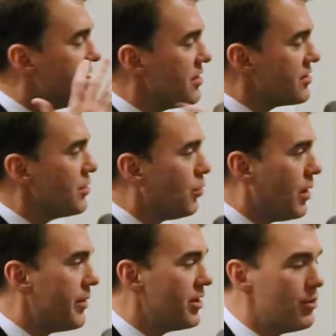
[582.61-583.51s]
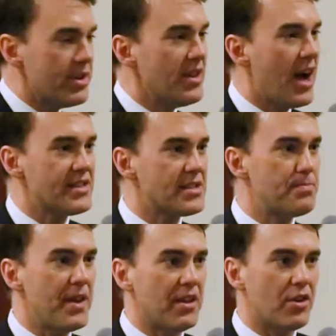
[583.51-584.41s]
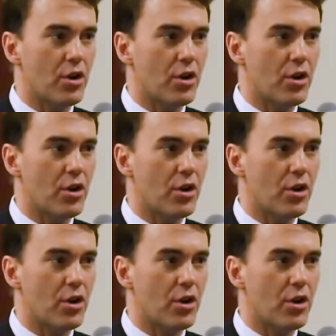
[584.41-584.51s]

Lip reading: here's a woman who had not spent